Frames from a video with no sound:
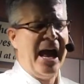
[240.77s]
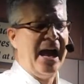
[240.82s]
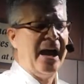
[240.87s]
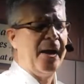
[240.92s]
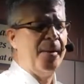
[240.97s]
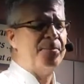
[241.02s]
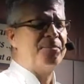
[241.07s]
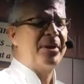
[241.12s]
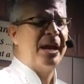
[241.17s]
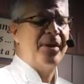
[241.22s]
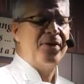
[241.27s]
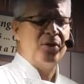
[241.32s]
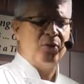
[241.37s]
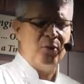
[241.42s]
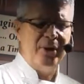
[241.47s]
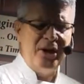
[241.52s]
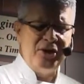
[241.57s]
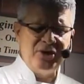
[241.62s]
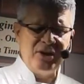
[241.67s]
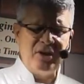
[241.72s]
And the
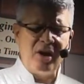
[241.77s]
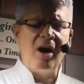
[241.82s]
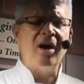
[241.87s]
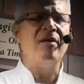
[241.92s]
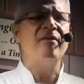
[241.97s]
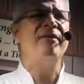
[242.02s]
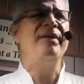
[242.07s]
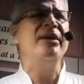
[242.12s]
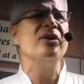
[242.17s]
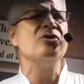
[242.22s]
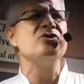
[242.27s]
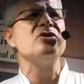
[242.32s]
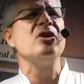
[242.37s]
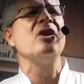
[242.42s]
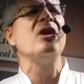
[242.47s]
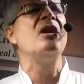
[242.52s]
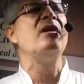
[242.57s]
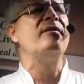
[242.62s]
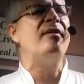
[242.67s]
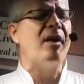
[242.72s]
reason RVers
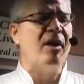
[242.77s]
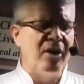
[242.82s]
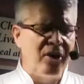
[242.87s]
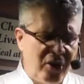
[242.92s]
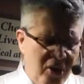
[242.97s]
love our